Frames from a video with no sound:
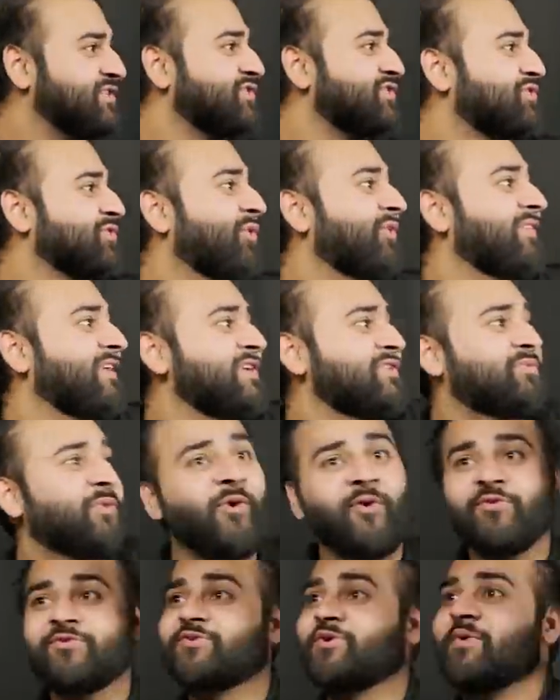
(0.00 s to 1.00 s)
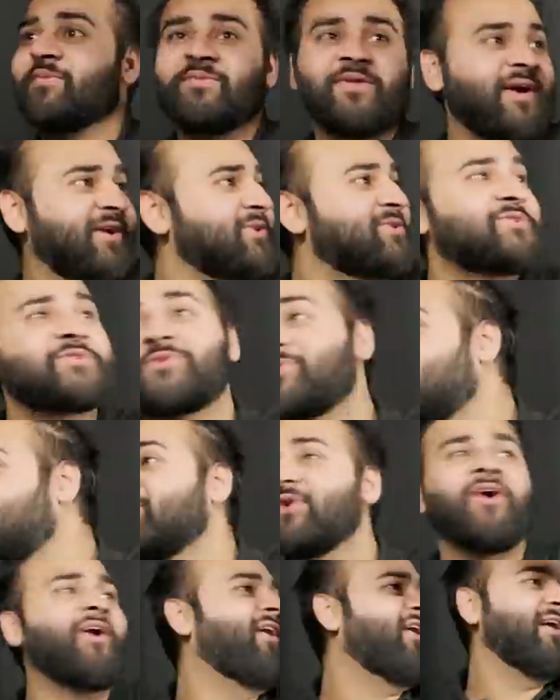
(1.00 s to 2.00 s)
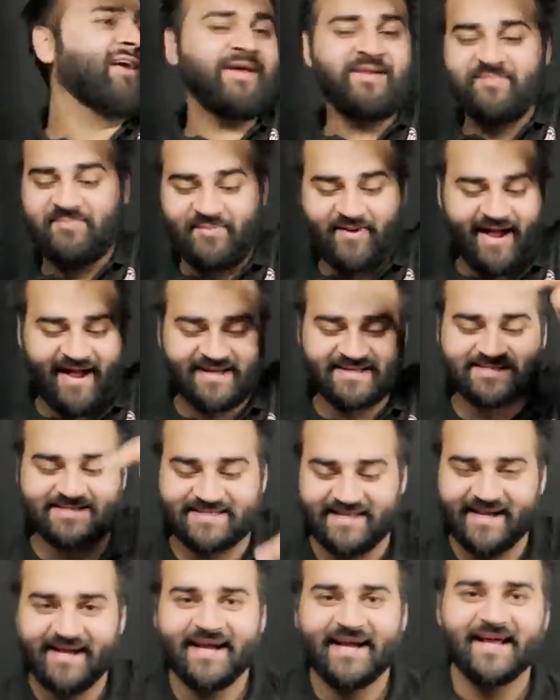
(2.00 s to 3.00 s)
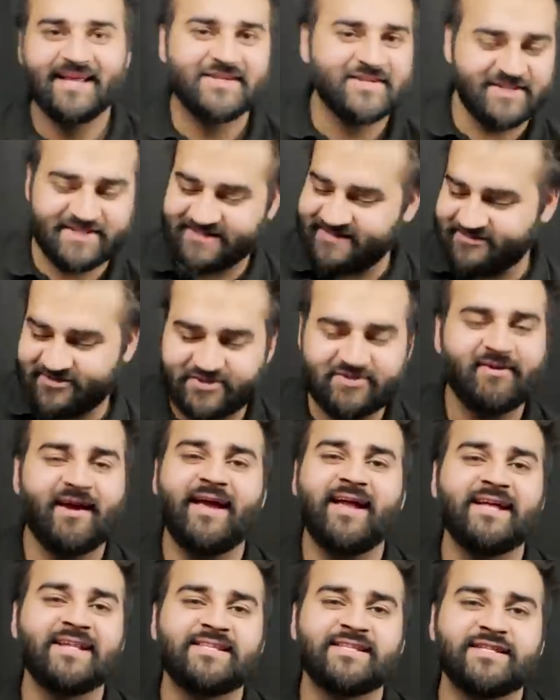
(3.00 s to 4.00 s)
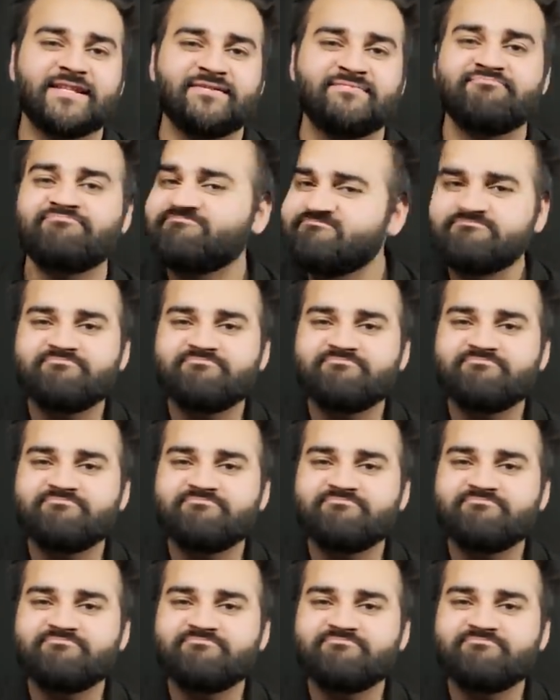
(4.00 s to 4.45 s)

just saw these wolves come like darting past, just straight into them.